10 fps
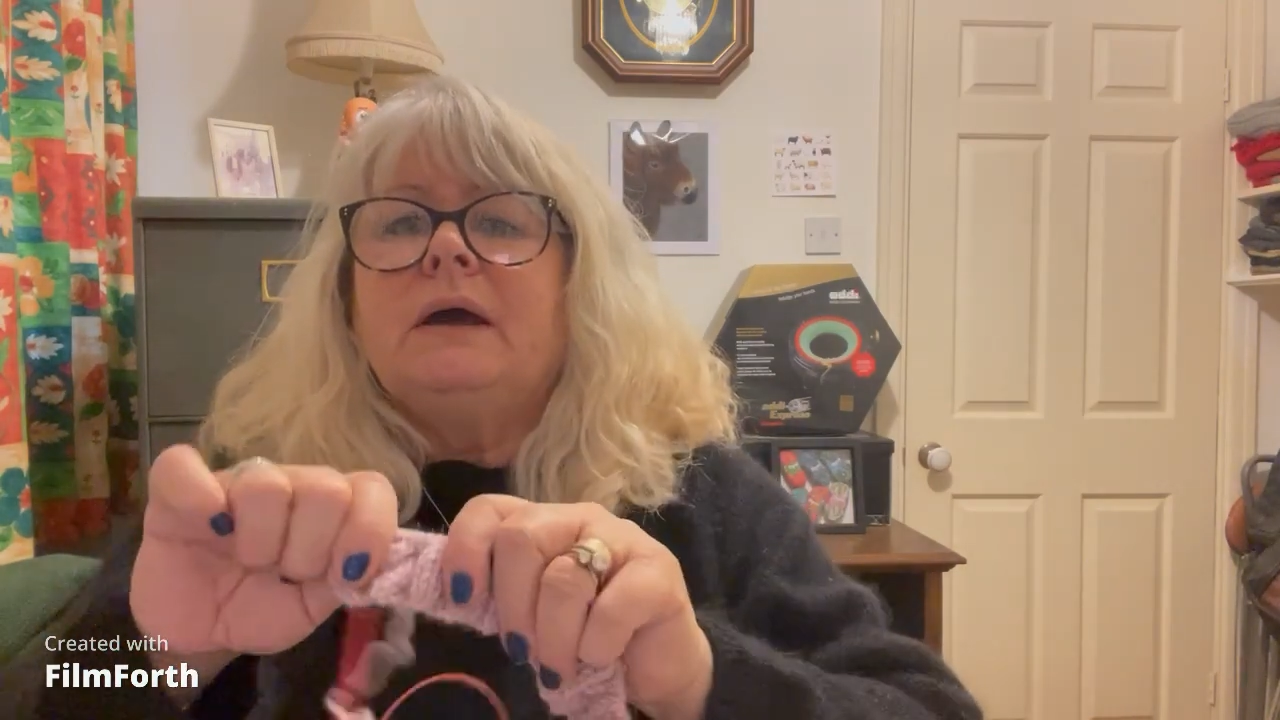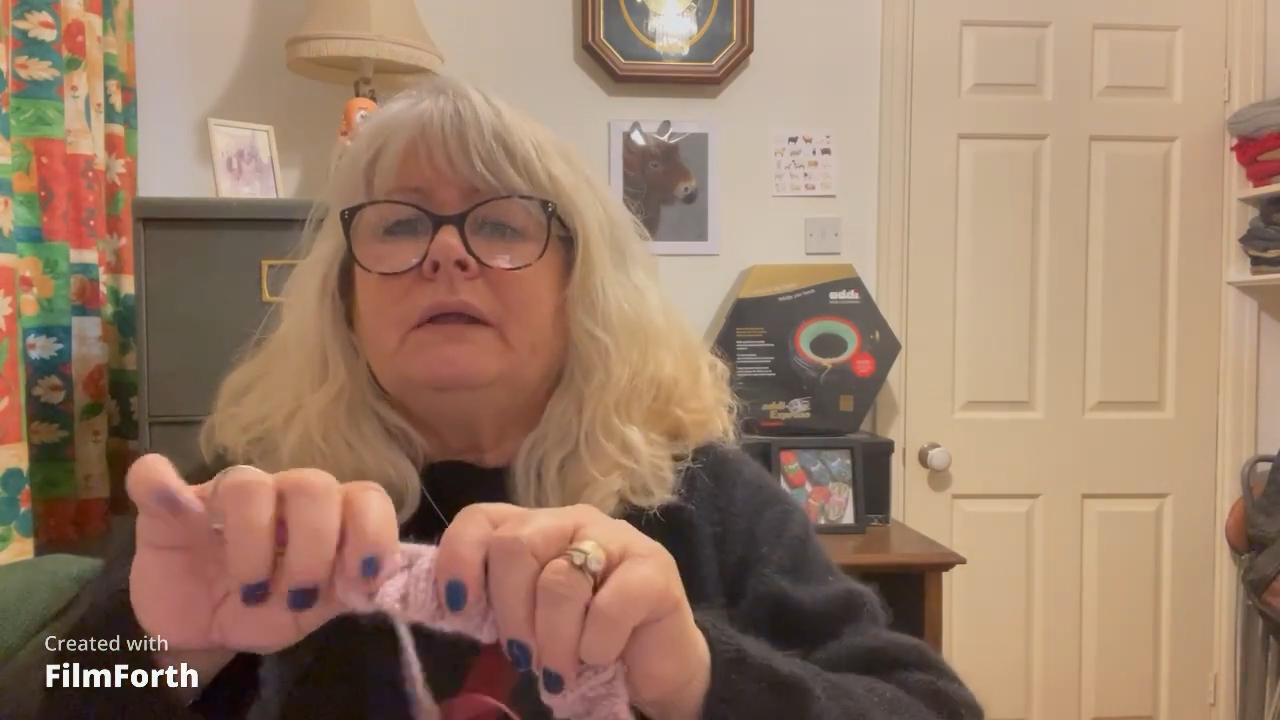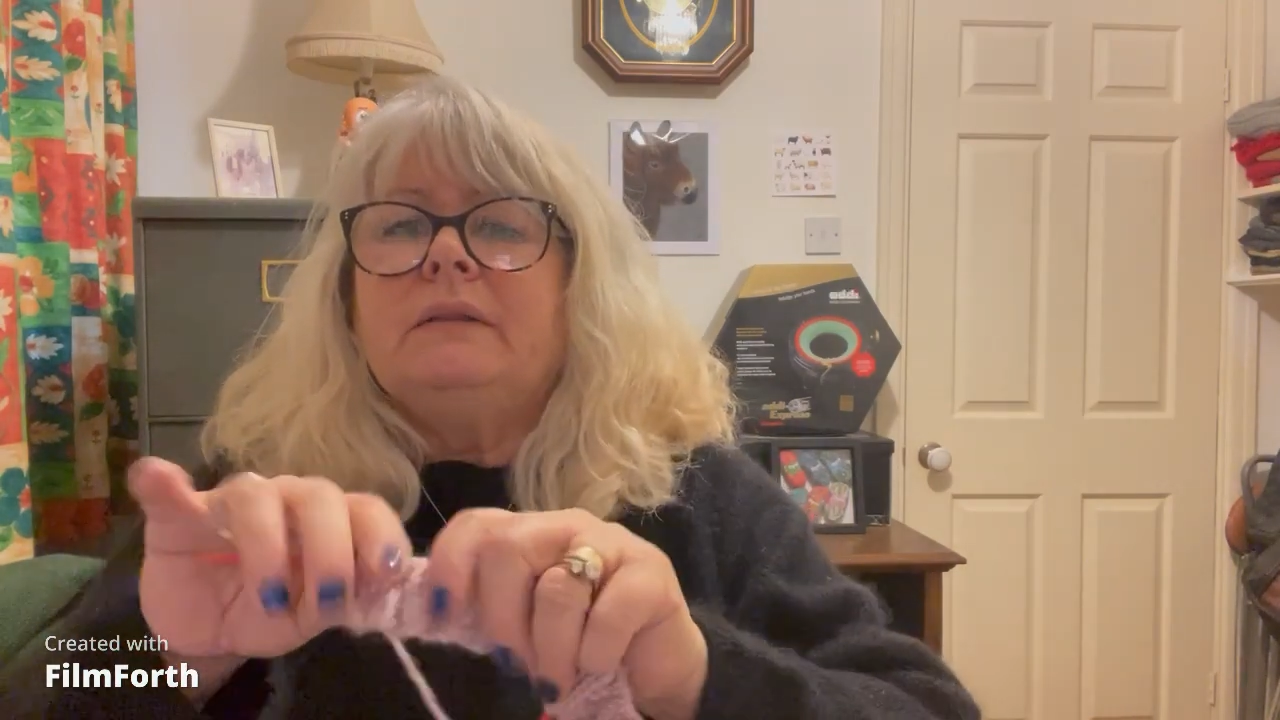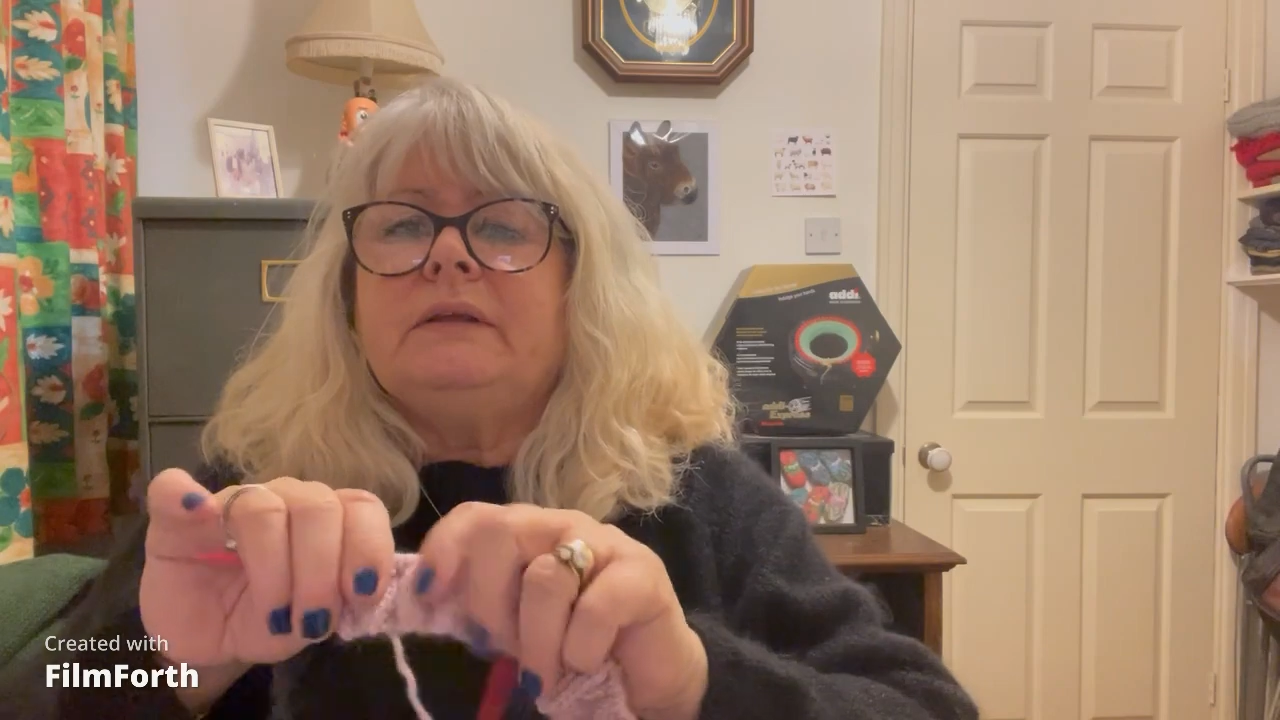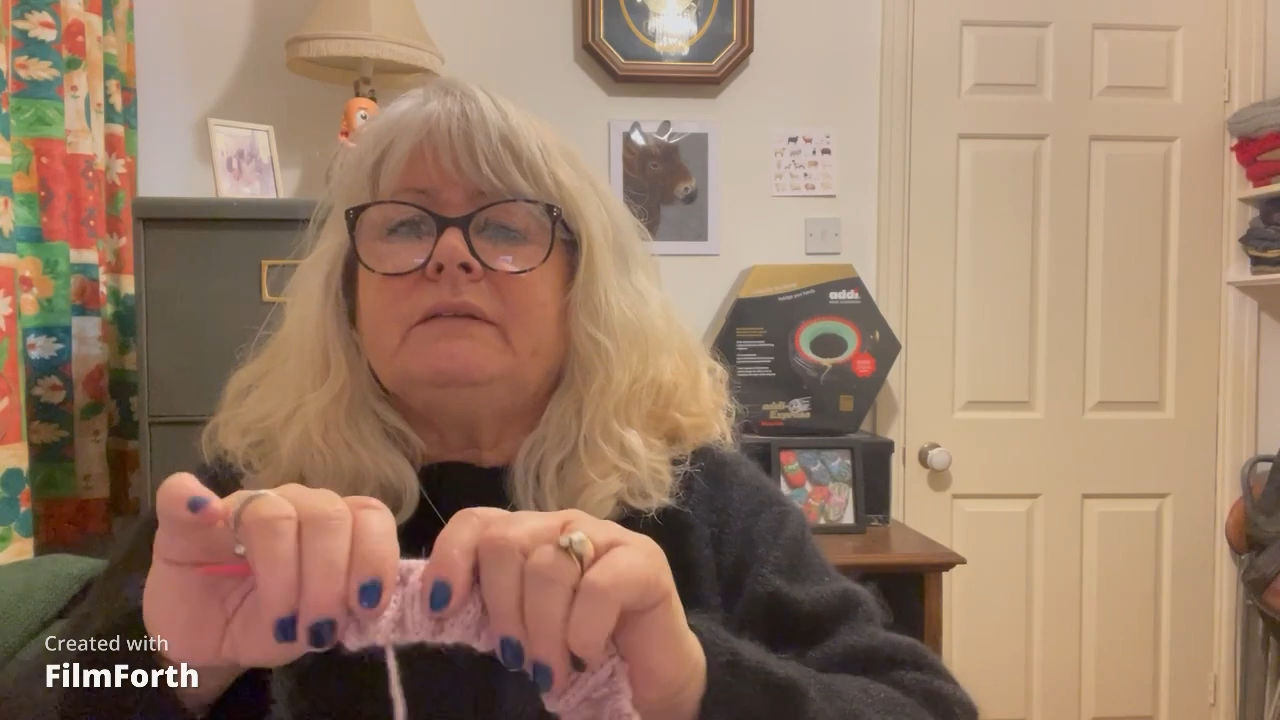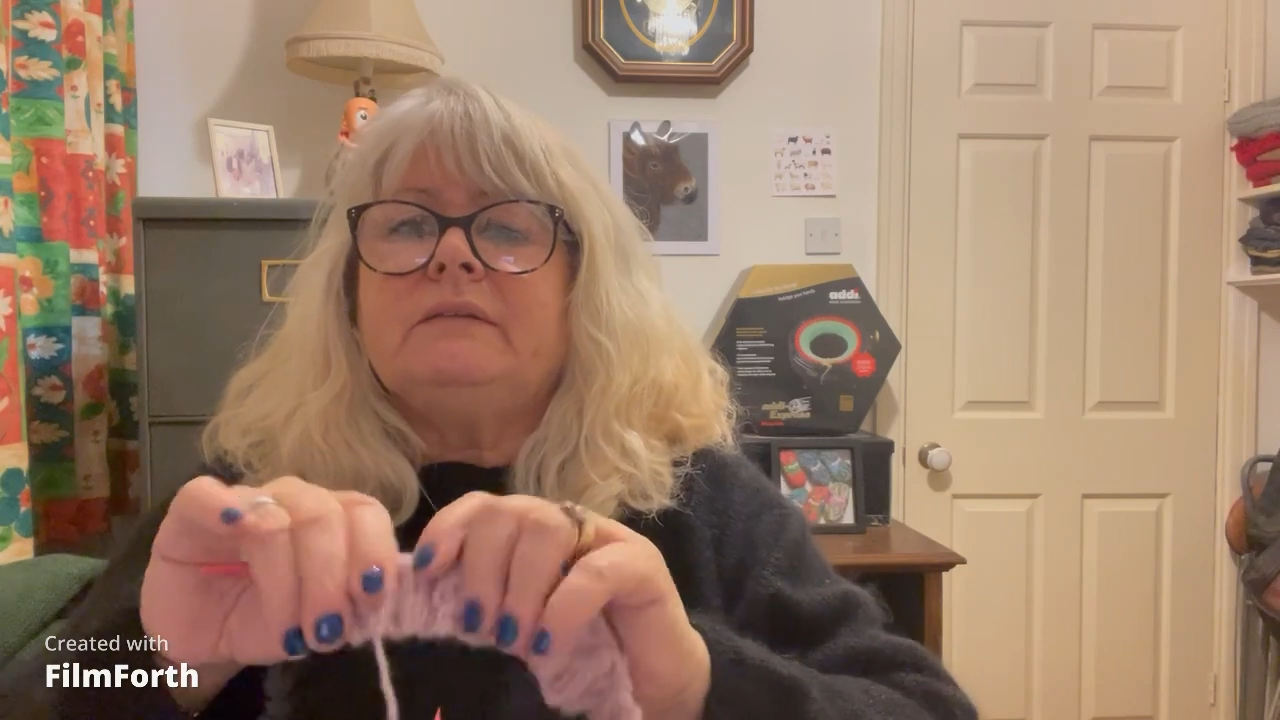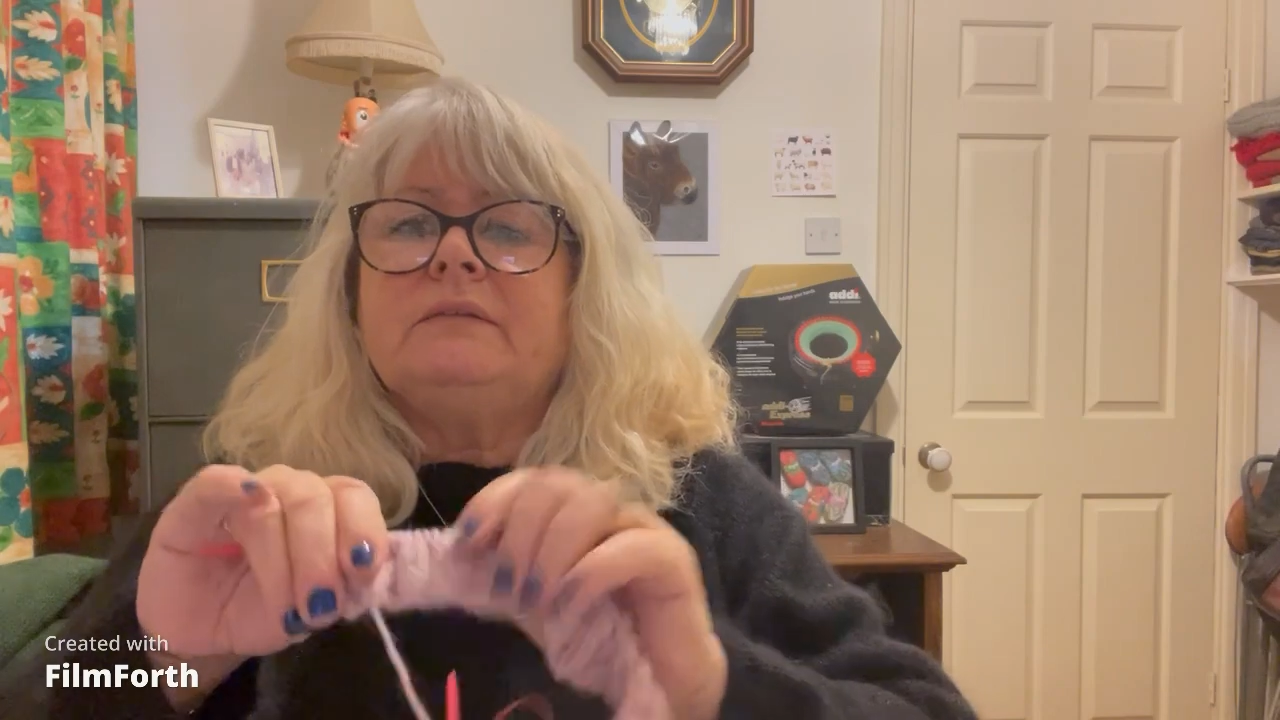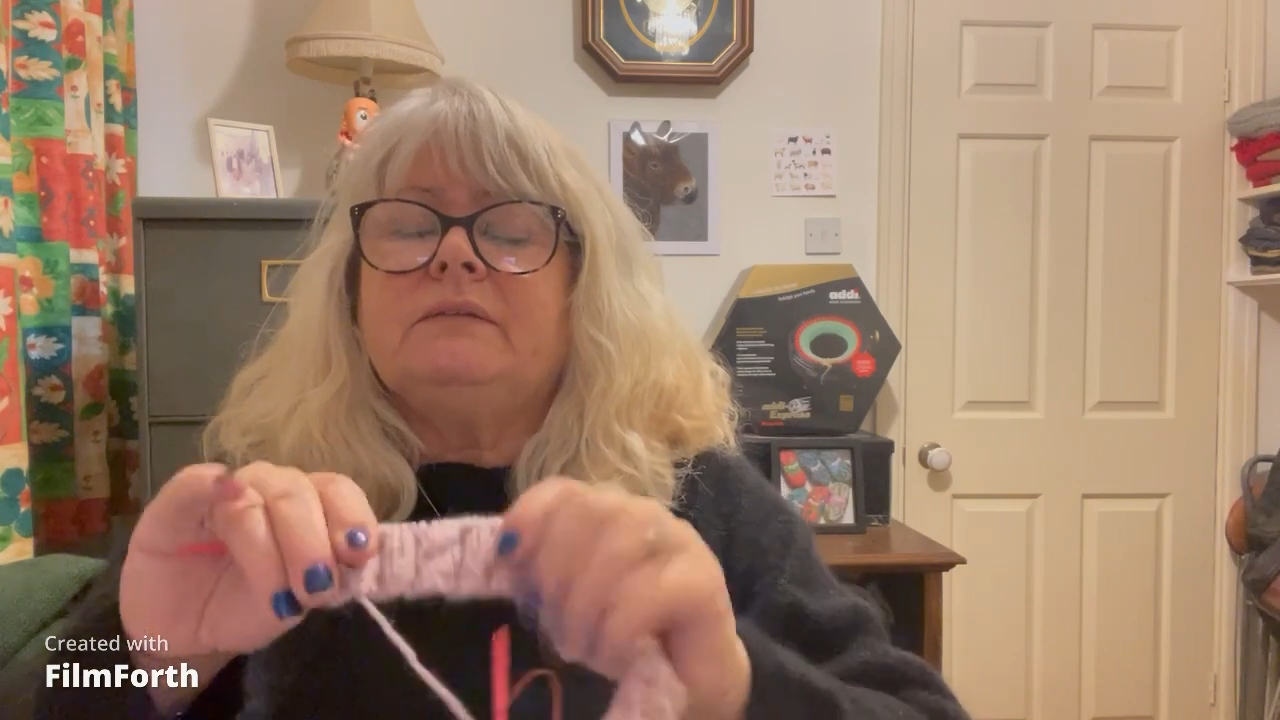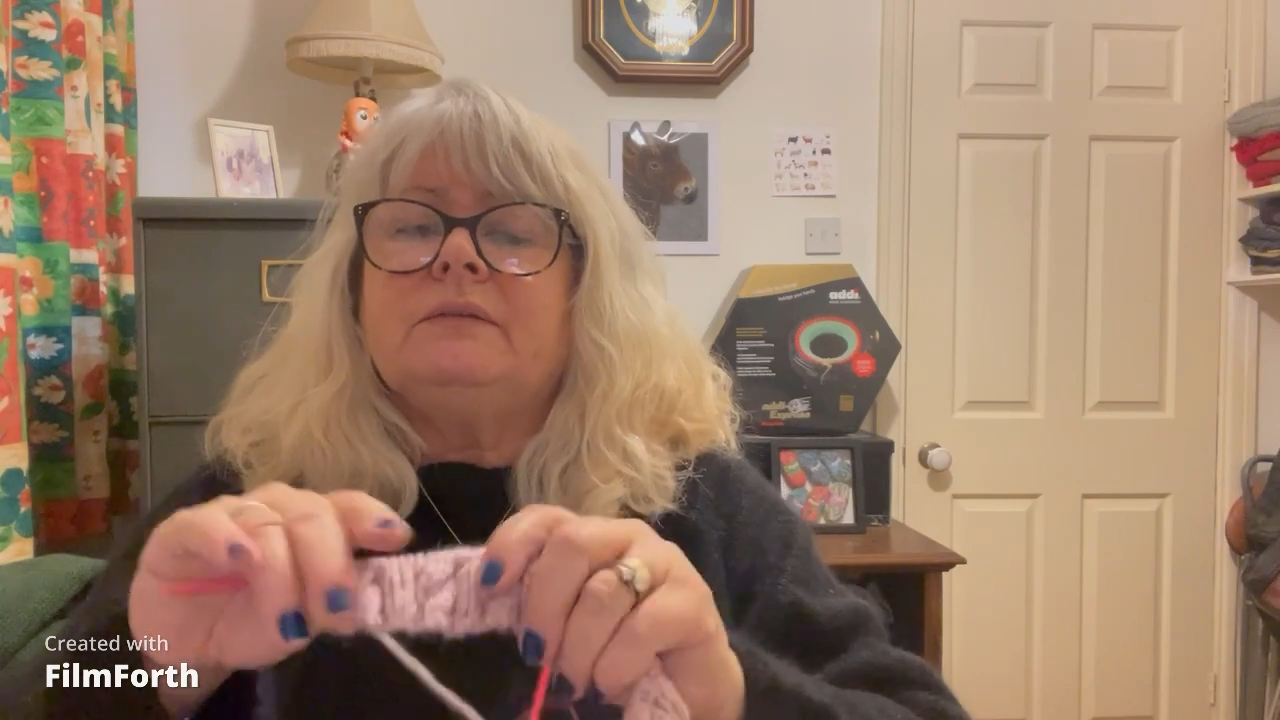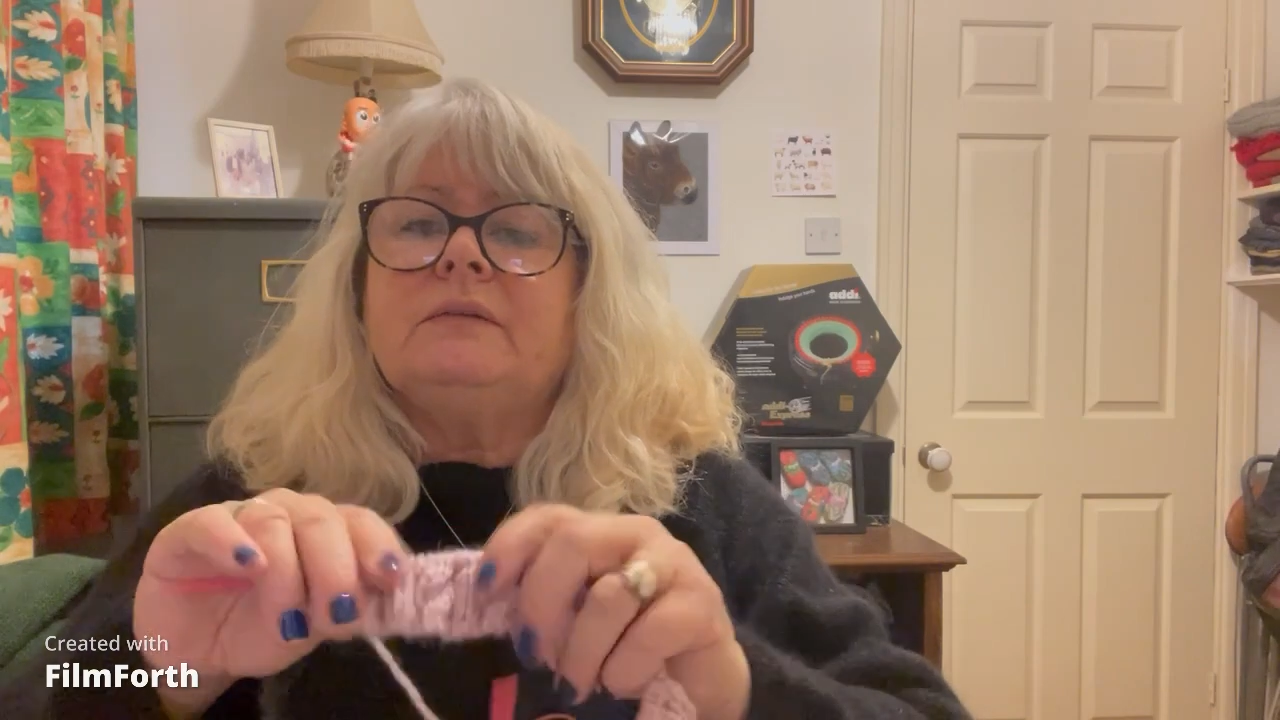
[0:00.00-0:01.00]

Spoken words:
and this